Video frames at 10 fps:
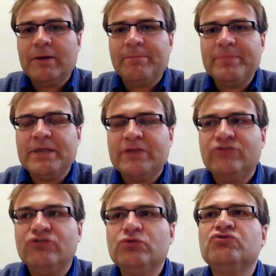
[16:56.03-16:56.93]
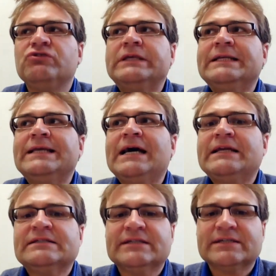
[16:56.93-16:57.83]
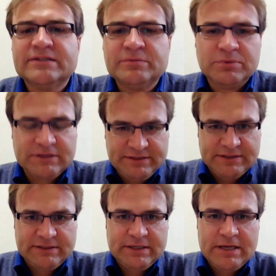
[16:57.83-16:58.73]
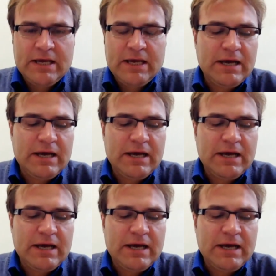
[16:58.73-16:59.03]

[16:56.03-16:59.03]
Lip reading: but it's usually not as explicit.